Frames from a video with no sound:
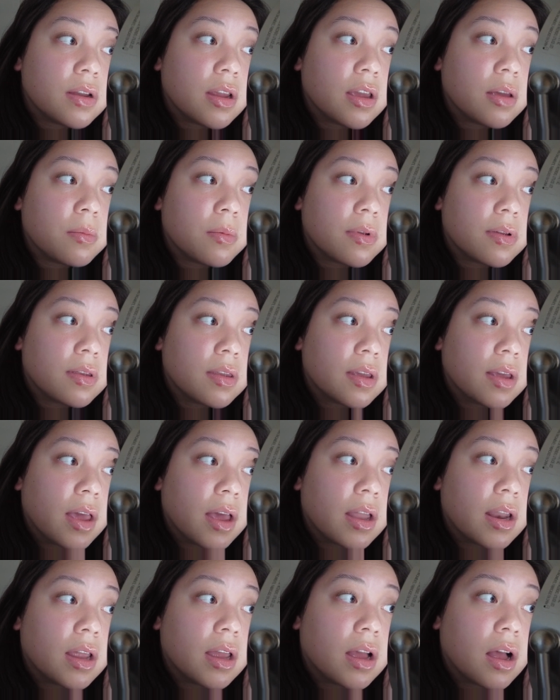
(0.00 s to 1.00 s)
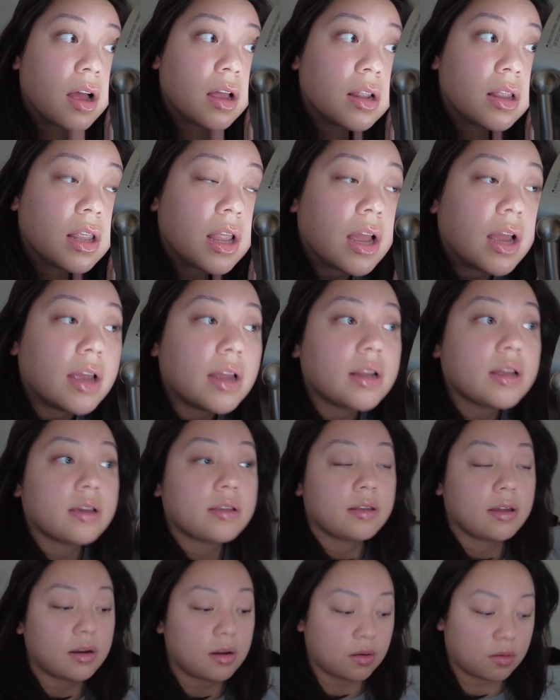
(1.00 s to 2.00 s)
able to get it online because
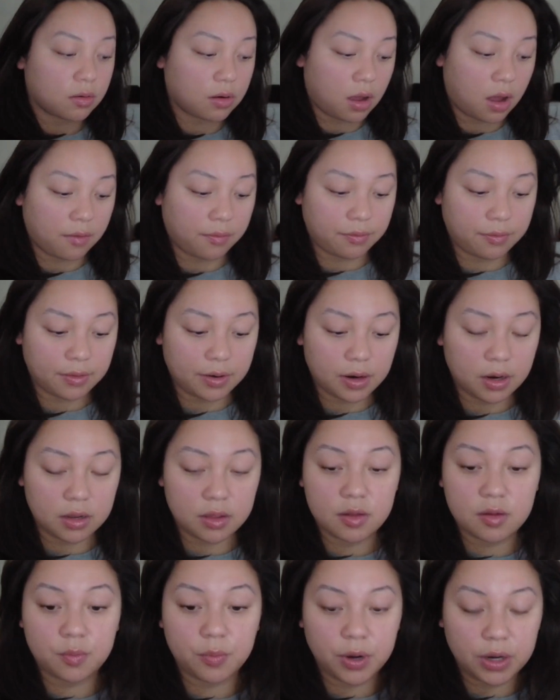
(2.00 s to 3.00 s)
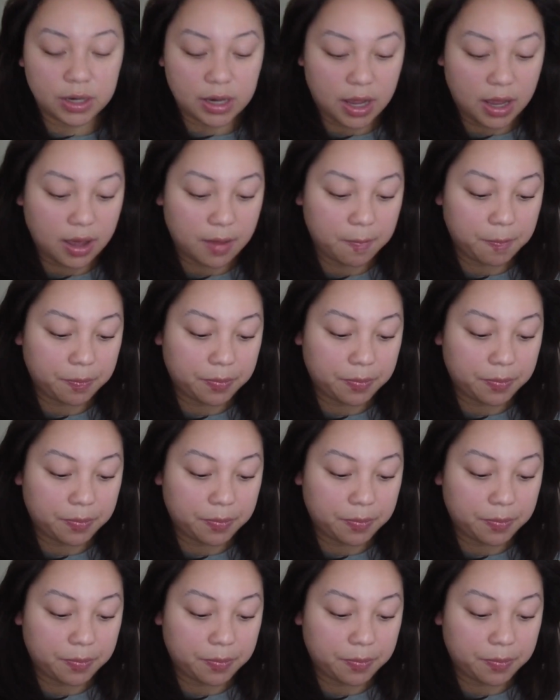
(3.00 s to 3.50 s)
they don't offer it in the springtime.